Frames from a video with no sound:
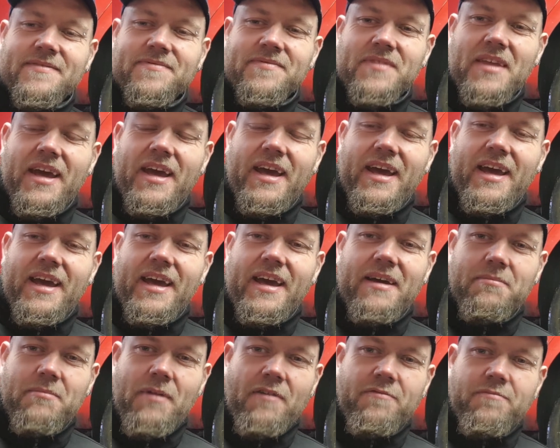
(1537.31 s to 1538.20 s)

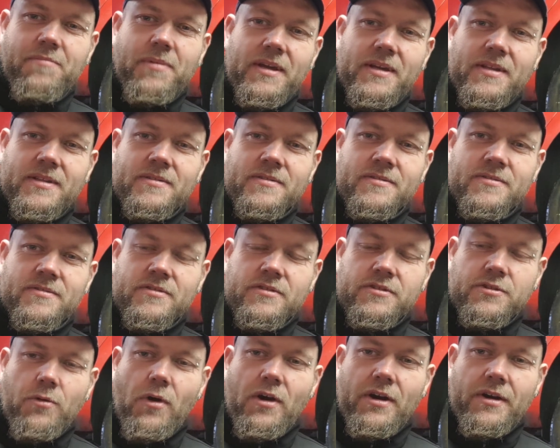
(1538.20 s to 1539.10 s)
I've been
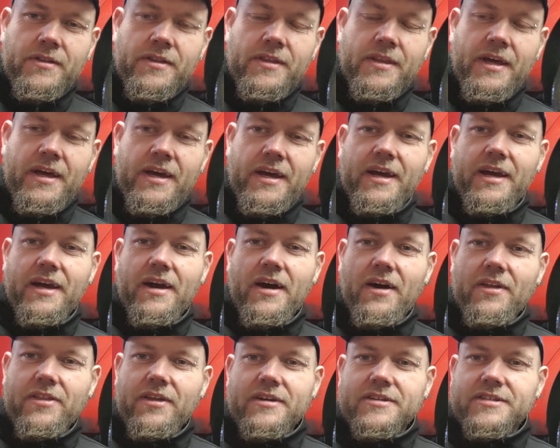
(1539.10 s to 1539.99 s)
squirting the
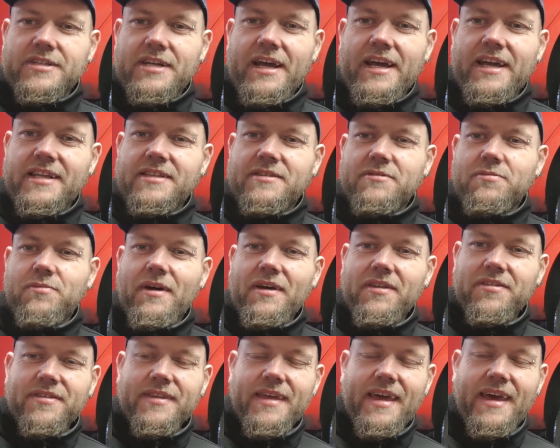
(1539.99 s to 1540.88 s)
other side
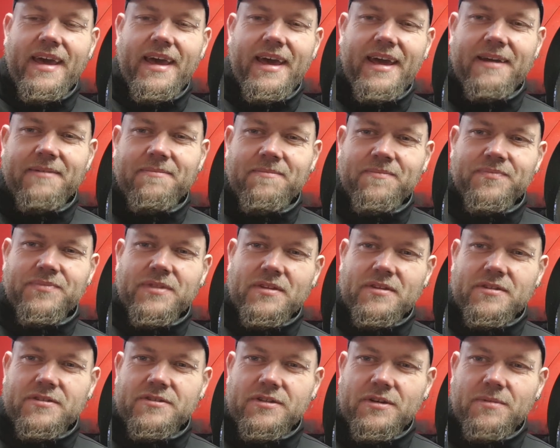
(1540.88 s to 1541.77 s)
with
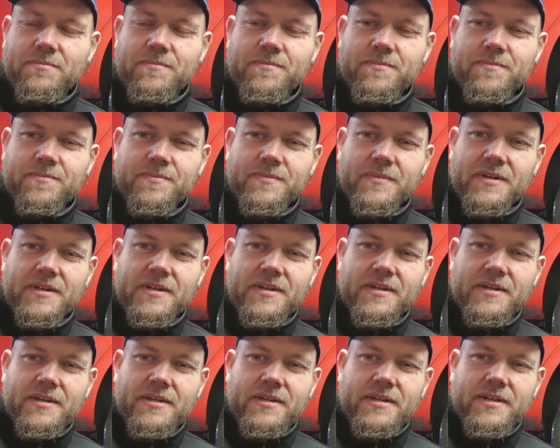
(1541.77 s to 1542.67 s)
some
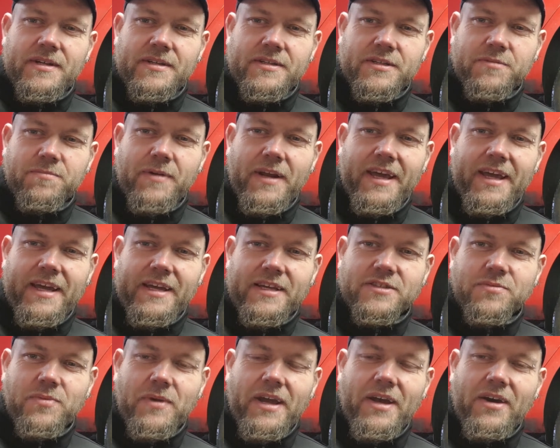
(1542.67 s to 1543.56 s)
spray
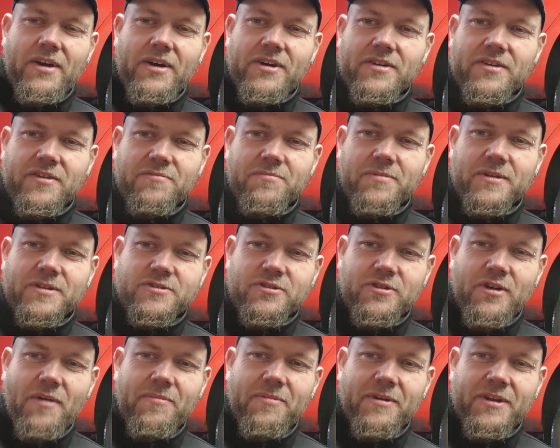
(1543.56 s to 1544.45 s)
as well, and I've been
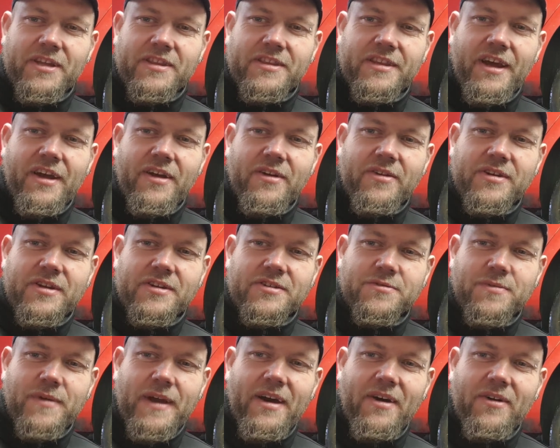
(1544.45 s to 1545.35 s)
scrubbing it down as
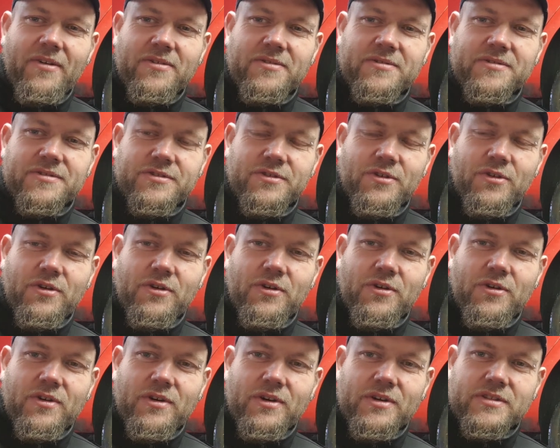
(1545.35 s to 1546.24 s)
well, so
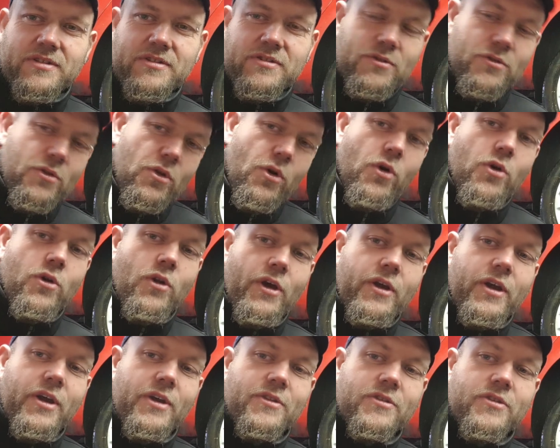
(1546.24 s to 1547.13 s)
it's no
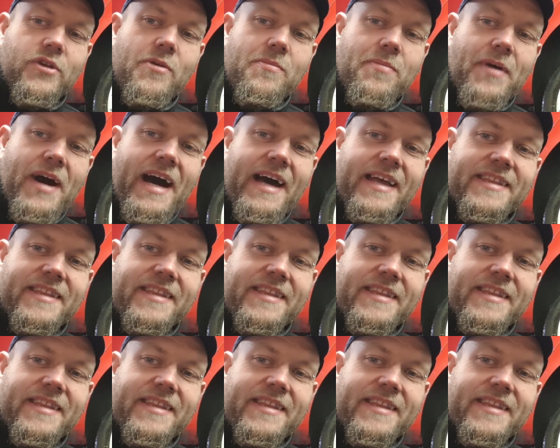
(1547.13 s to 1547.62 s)
looking too bad.